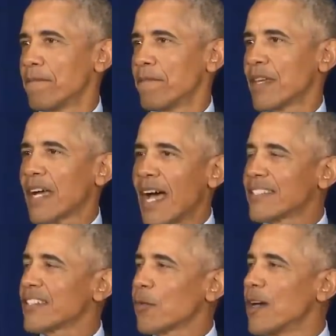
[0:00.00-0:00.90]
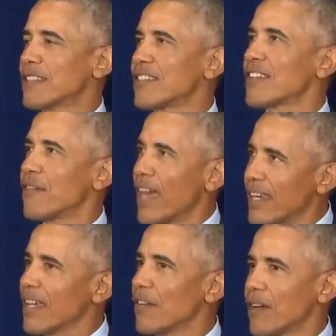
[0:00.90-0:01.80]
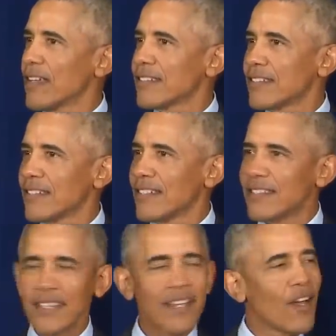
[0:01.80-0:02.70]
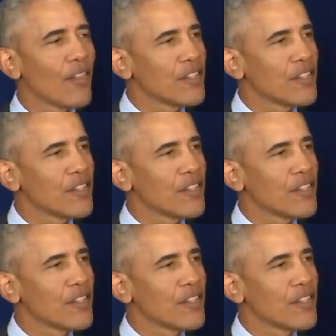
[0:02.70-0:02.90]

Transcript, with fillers: The consequences of any of us sitting on the